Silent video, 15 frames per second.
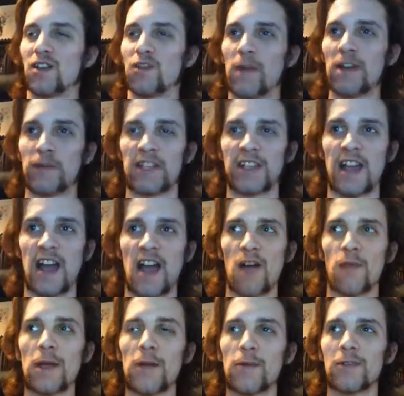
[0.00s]
So where do we
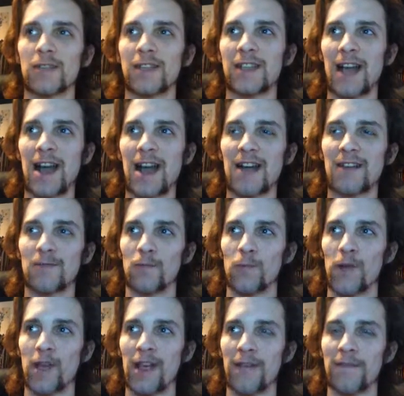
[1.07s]
start? We will start
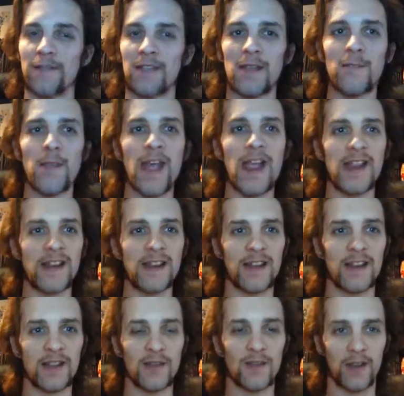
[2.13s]
with the
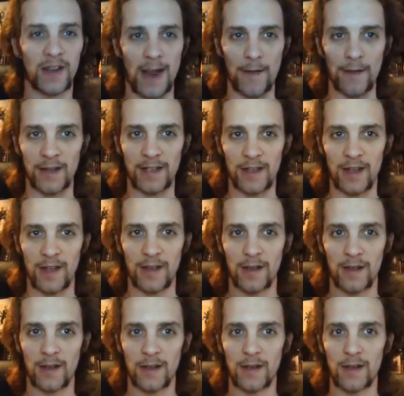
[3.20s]
main young character,
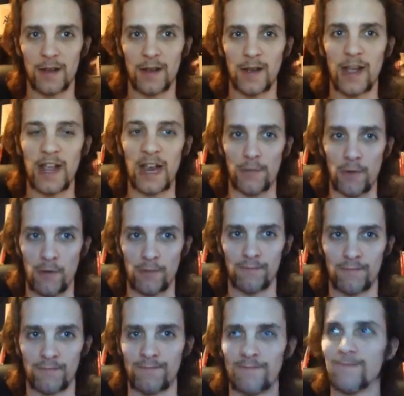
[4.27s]
Hero.
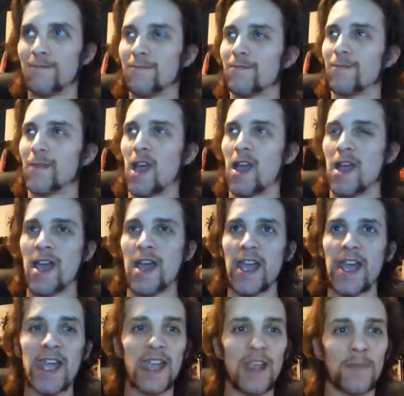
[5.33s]

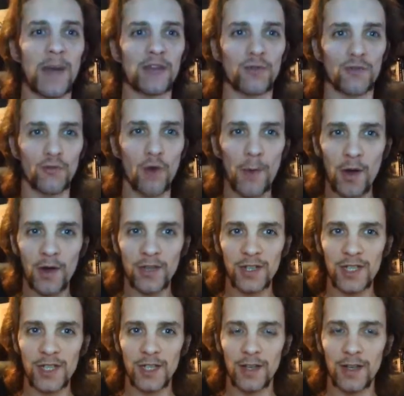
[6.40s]
He battles
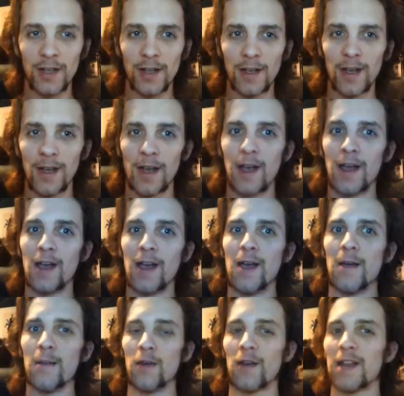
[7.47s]
robots,
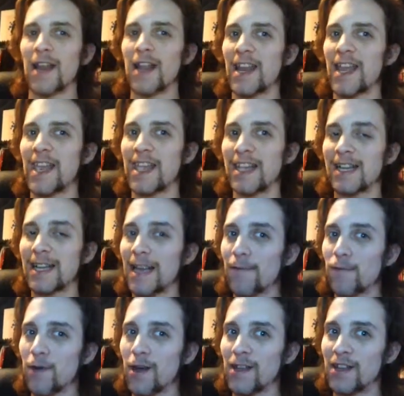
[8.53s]
but clearly he is
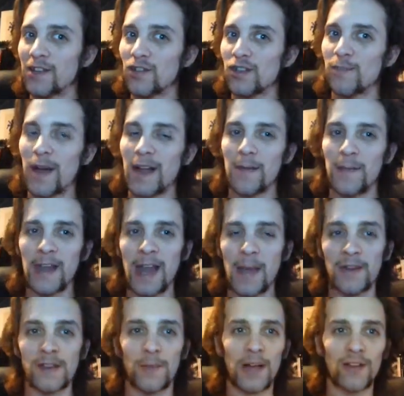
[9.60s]
cleverer than just being
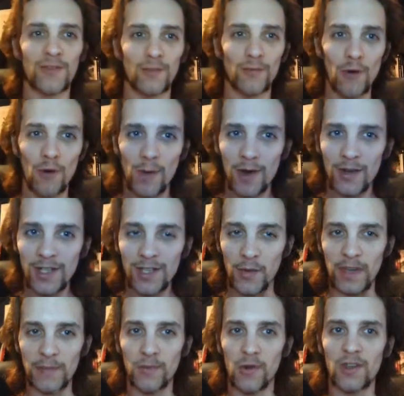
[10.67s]
able to battle robots, so
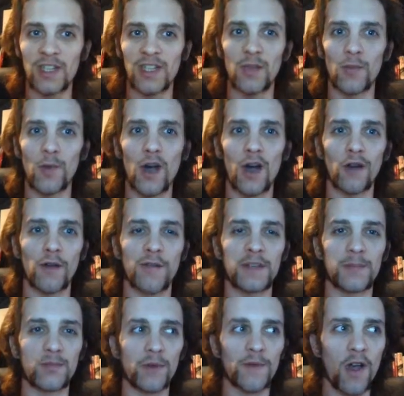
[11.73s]
he's brought into the world of
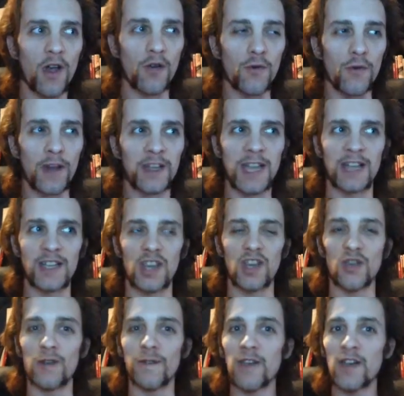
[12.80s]
his brother, who attends a
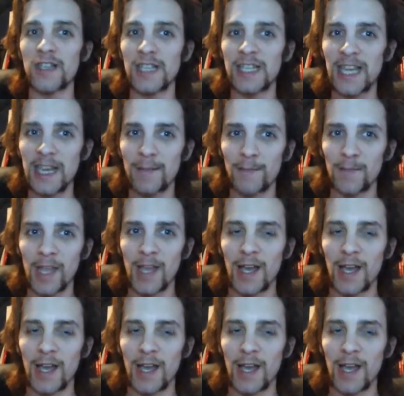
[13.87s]
university